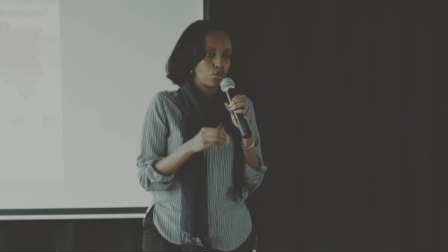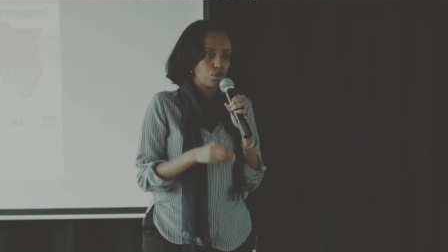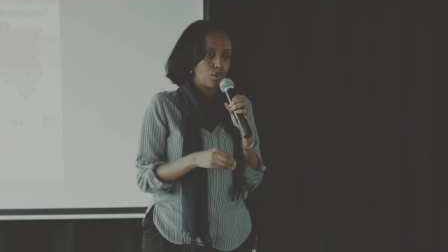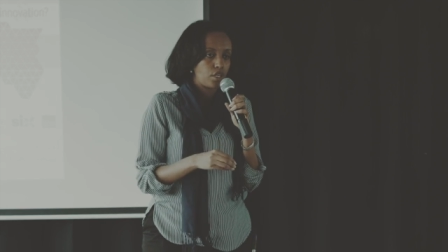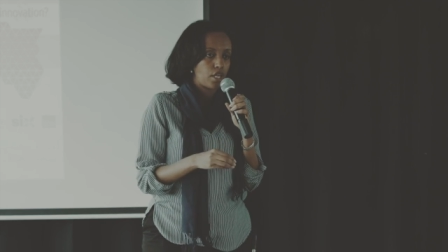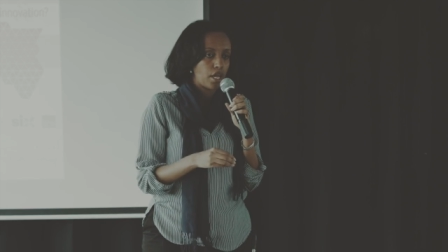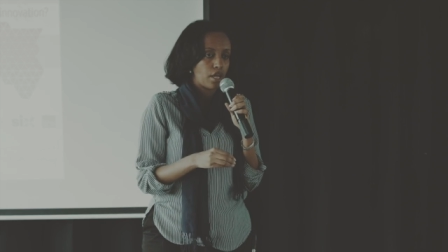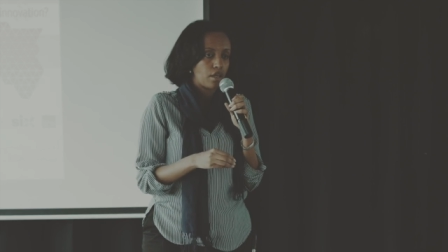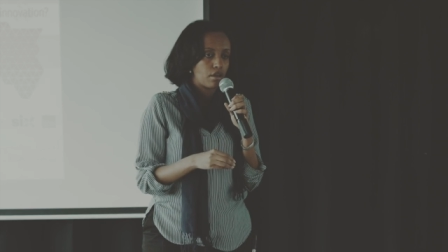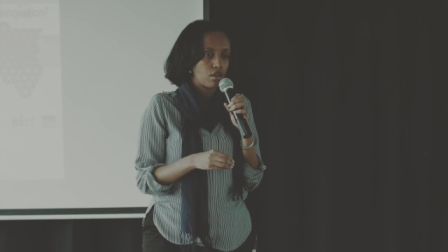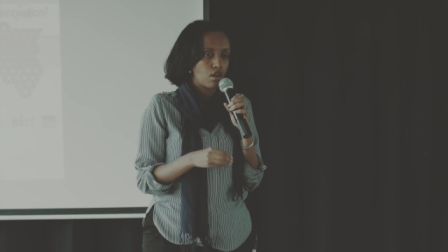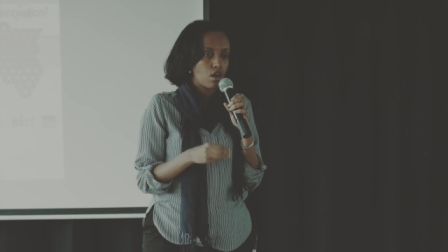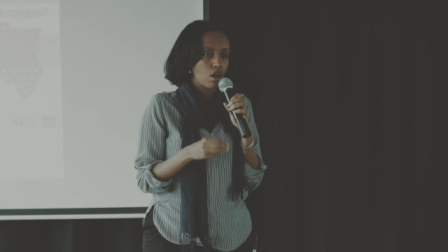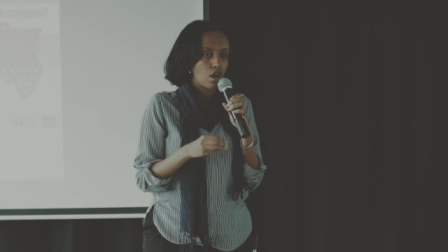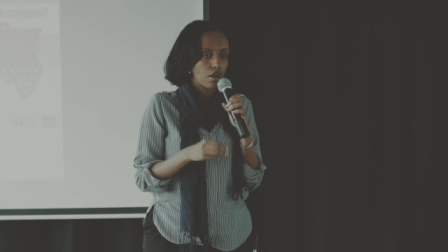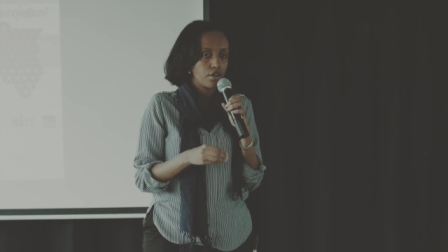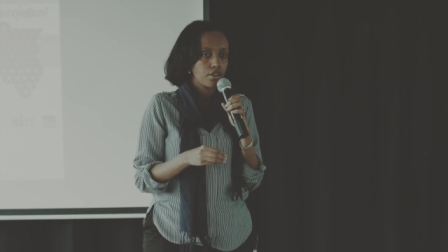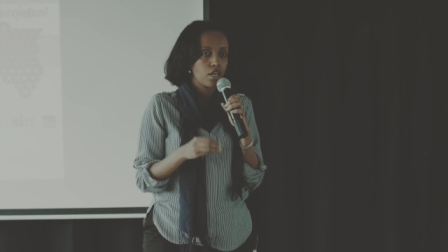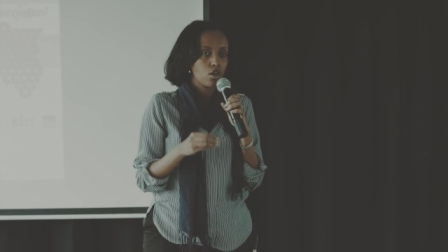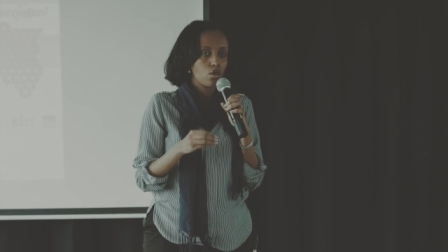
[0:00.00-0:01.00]
today,
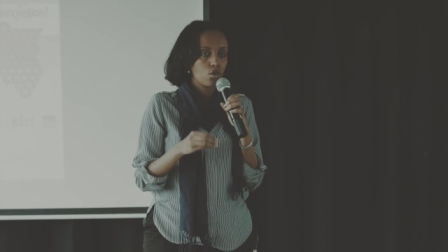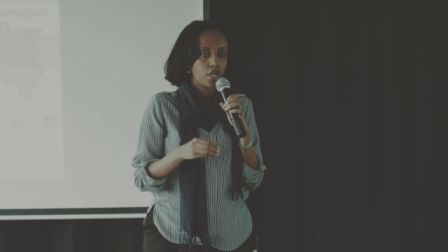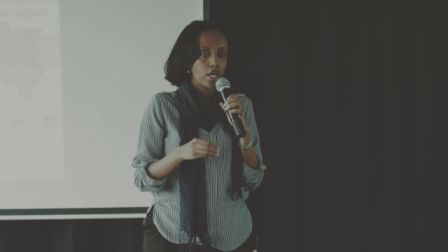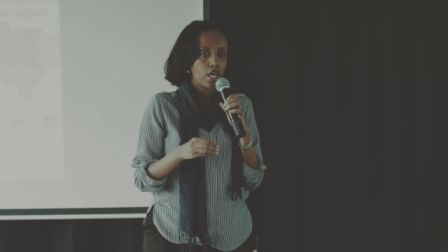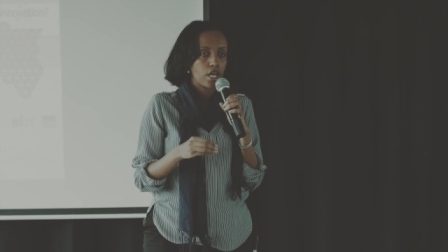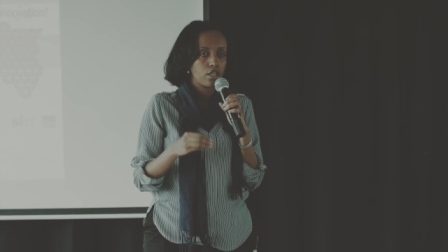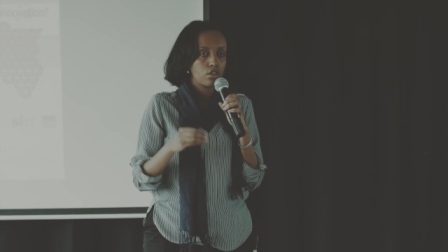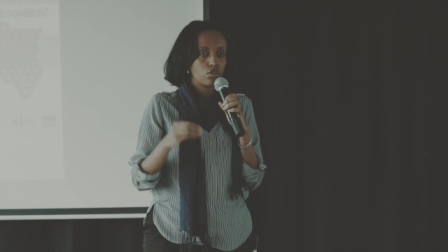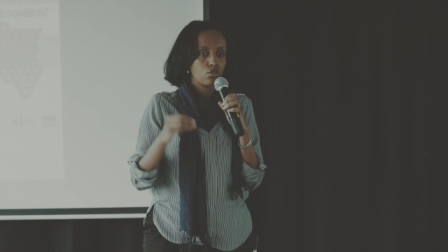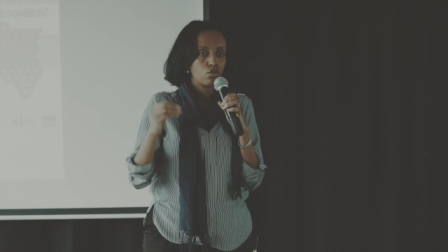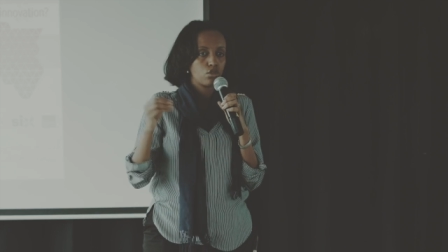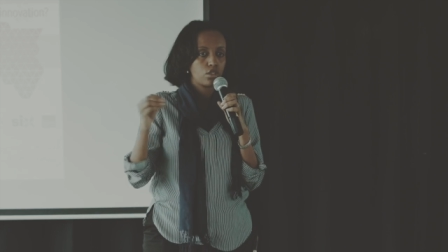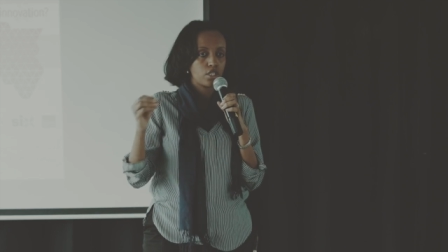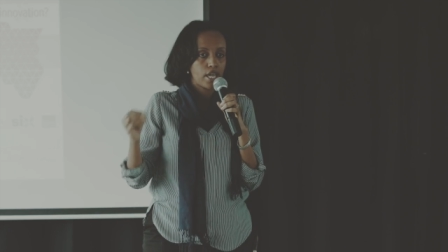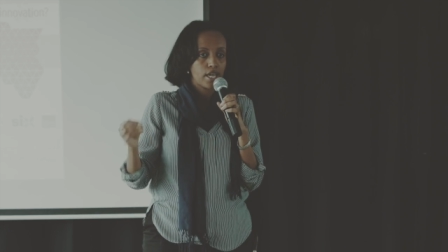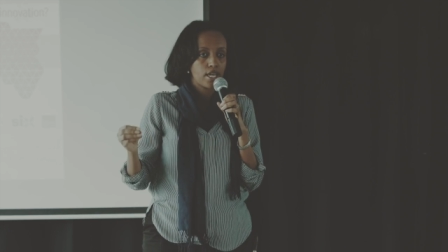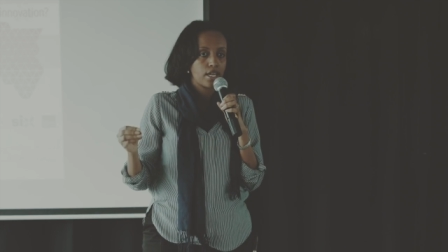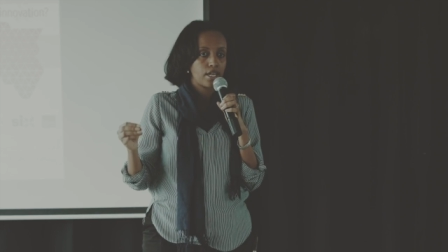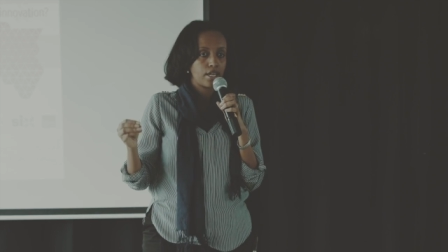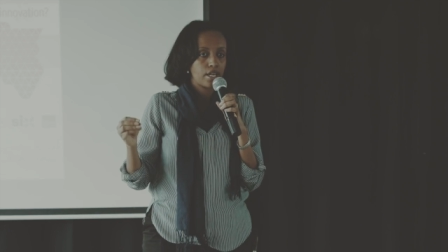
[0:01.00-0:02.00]
are they okay to
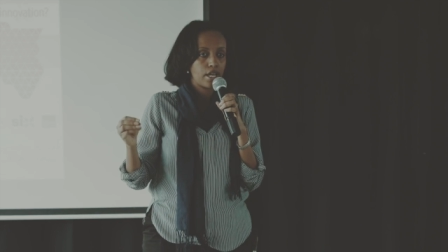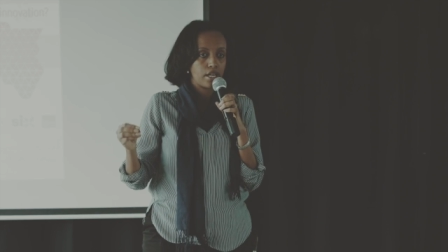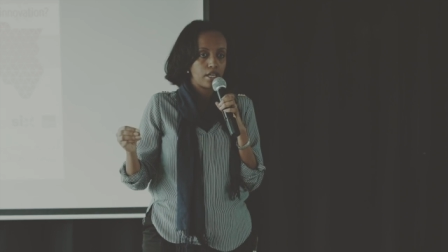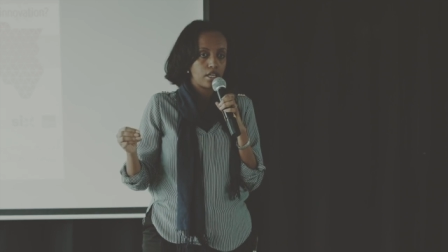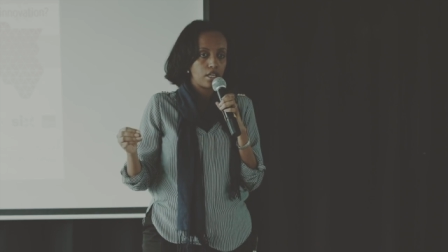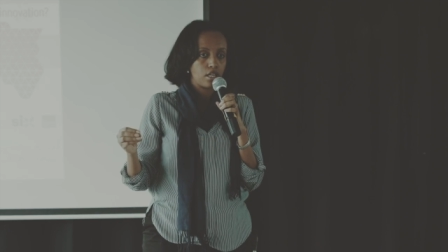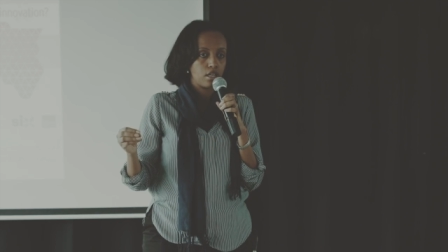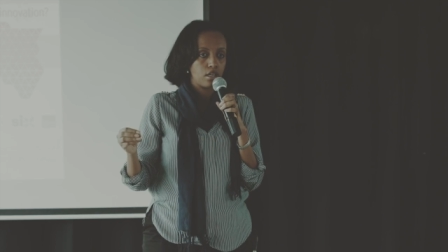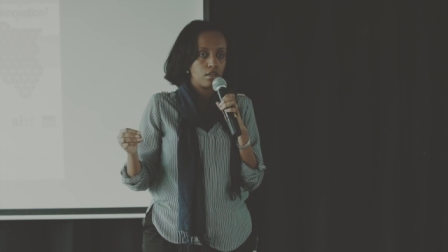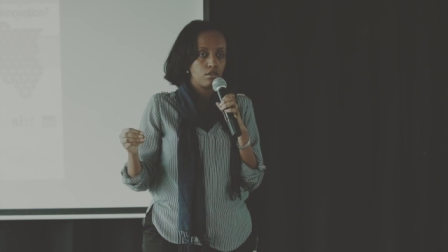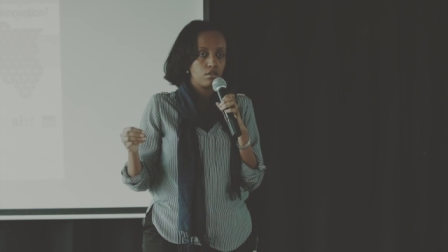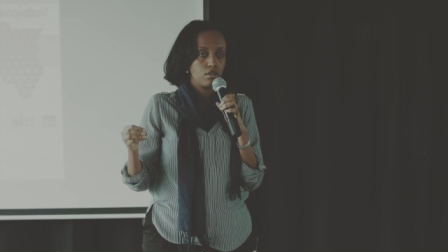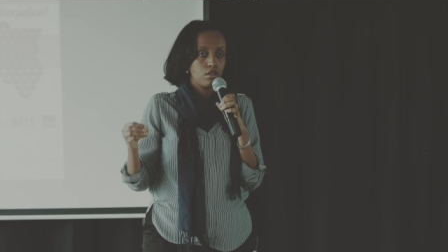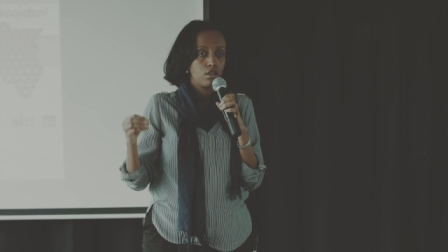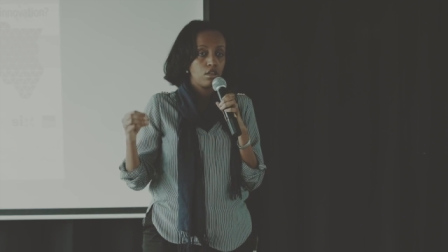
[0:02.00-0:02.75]
take an idea